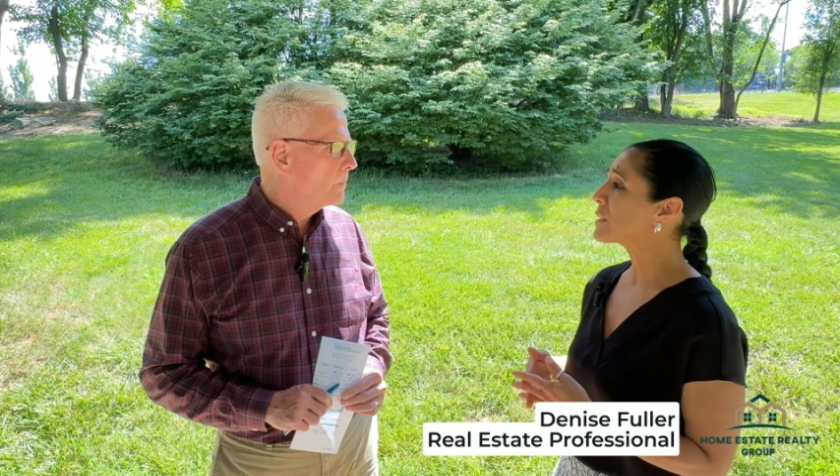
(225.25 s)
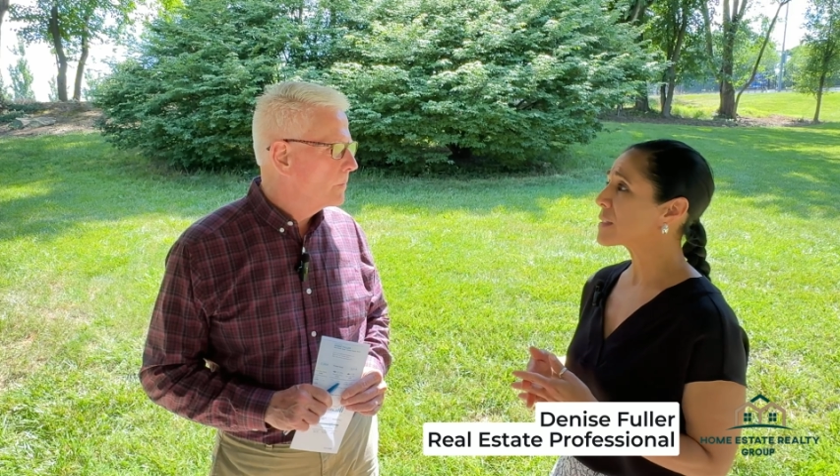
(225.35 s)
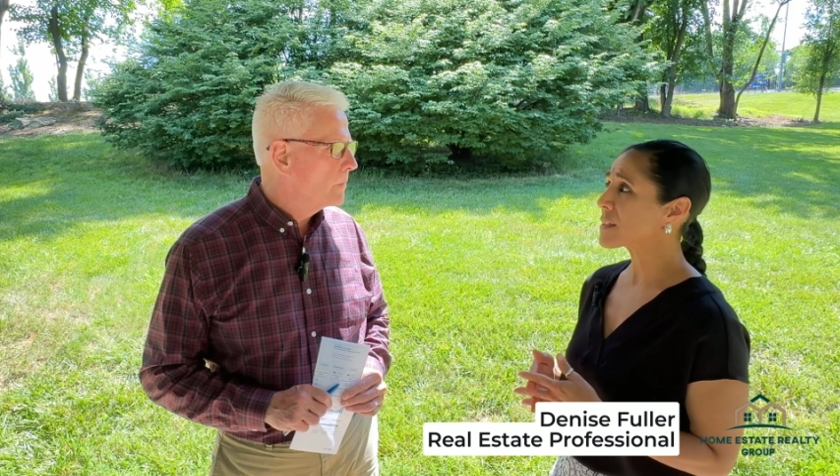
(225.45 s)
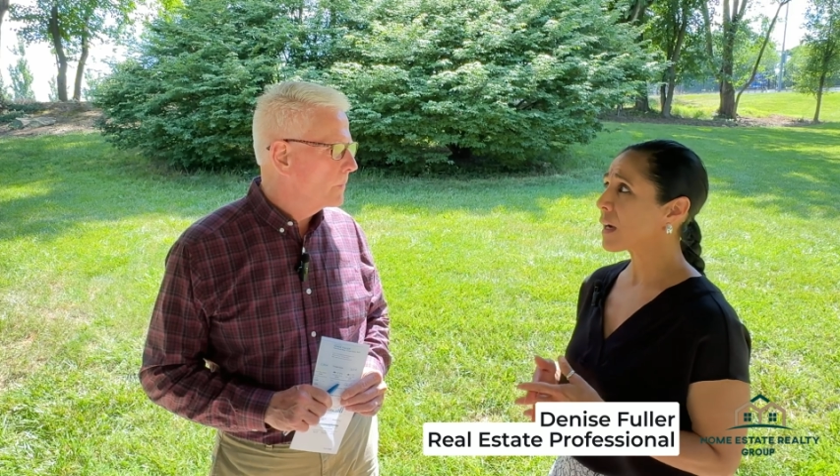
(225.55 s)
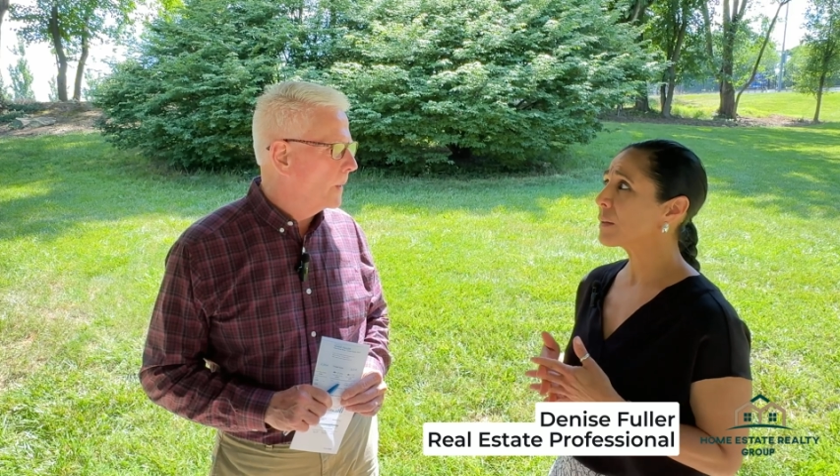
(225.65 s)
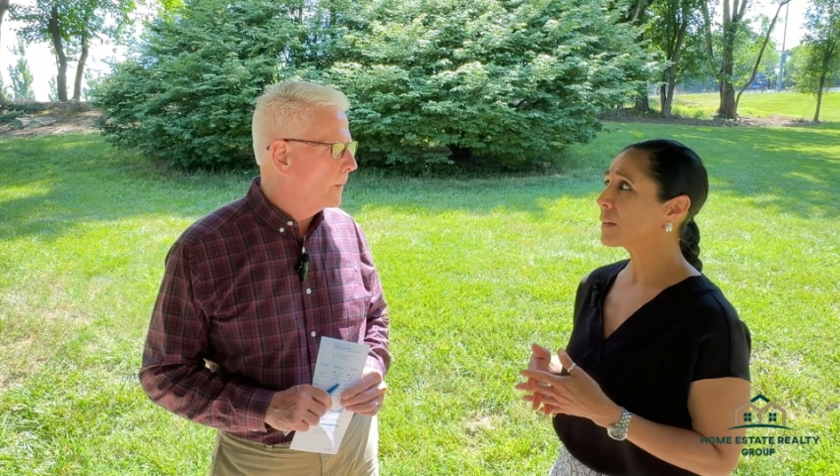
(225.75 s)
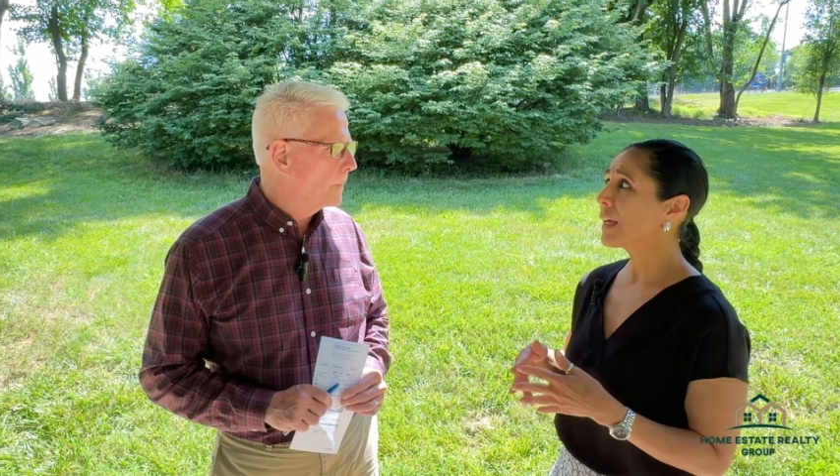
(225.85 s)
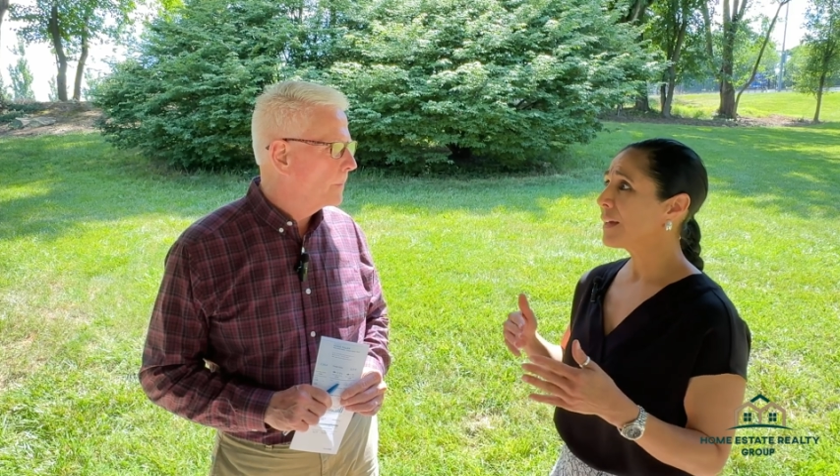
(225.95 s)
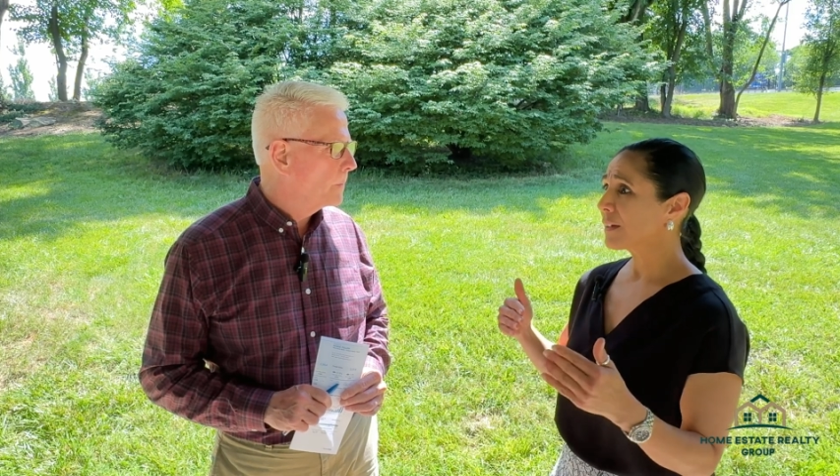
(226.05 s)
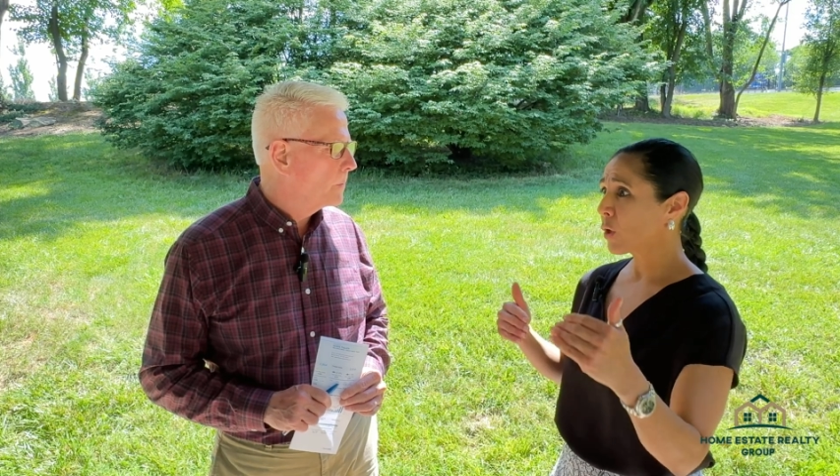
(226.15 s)
to start
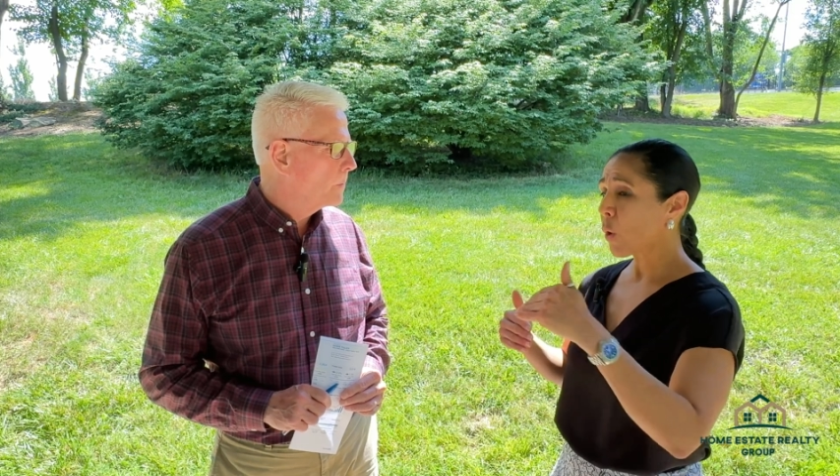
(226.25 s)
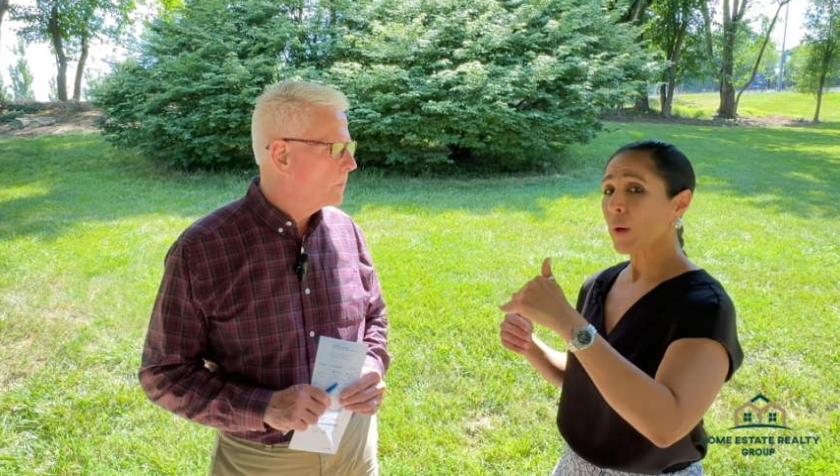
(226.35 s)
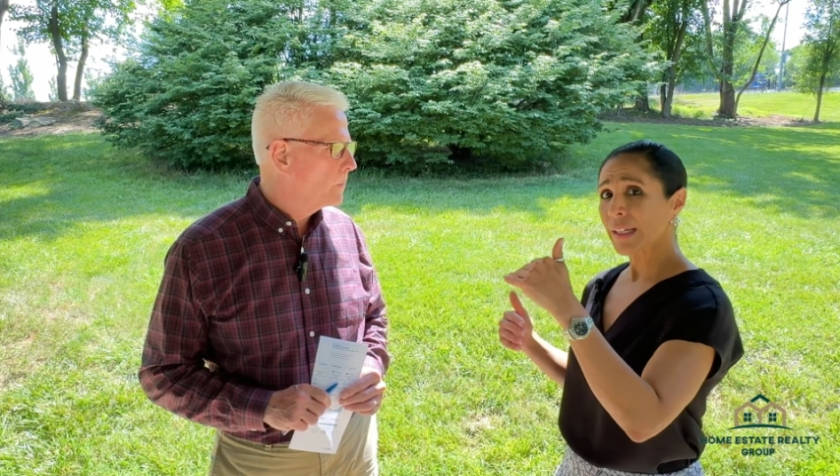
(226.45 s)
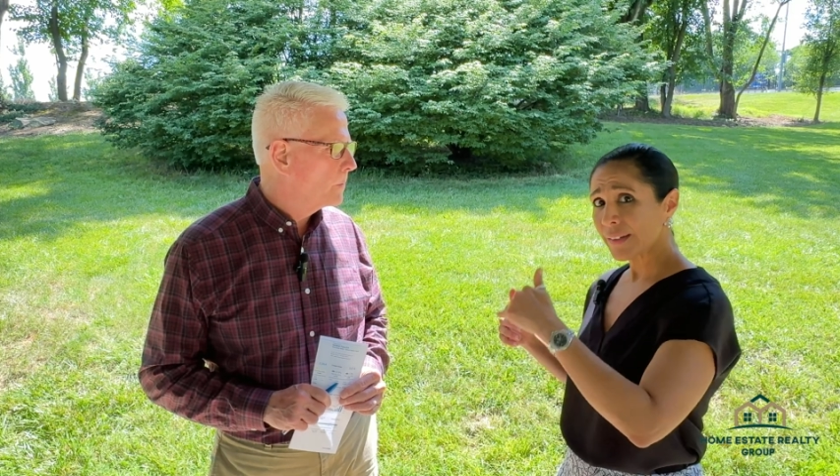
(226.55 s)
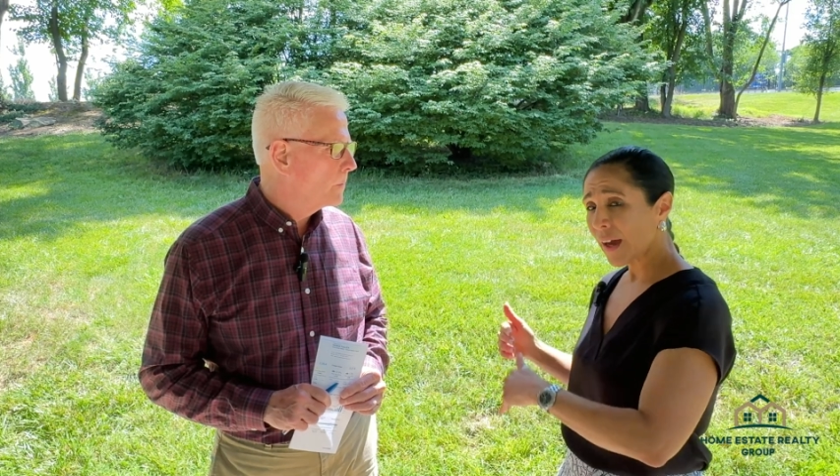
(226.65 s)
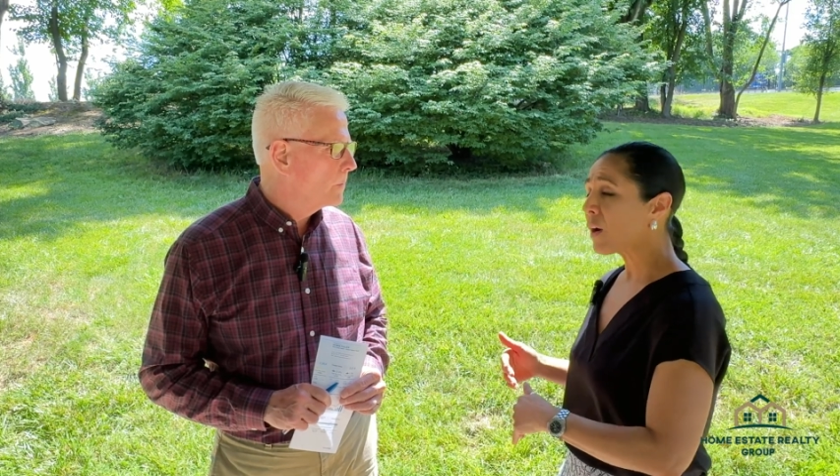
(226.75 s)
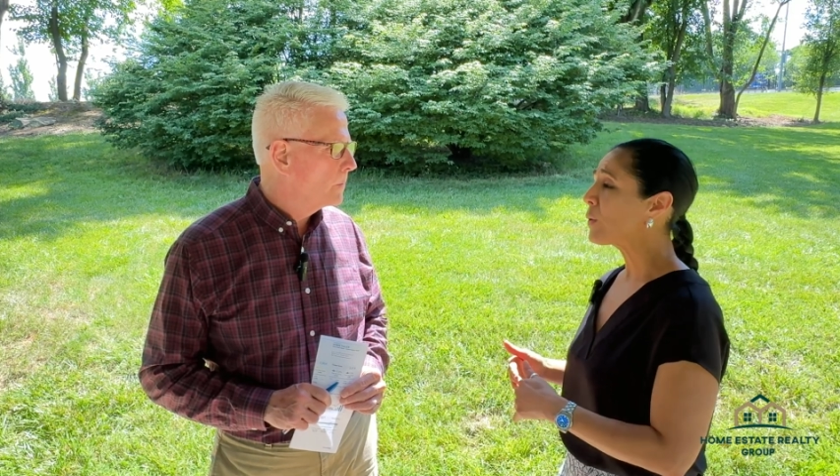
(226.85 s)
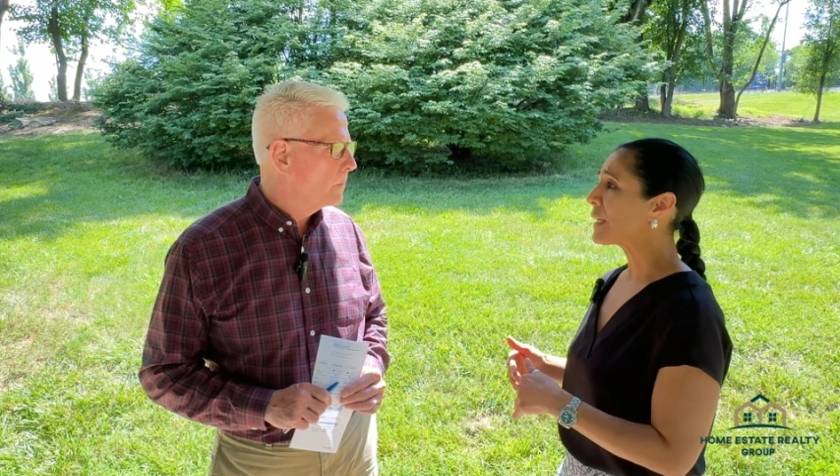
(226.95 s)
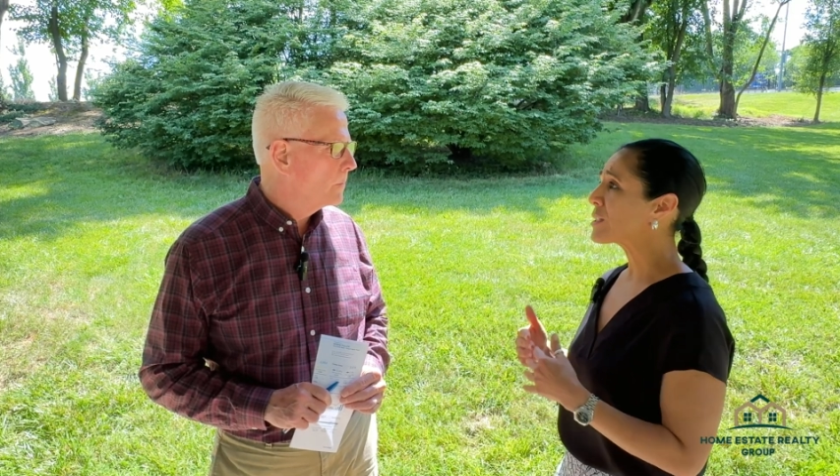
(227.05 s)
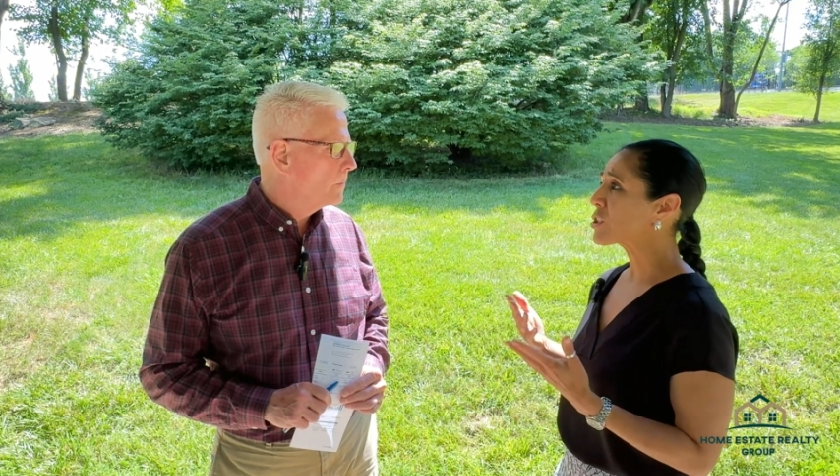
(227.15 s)
going down. And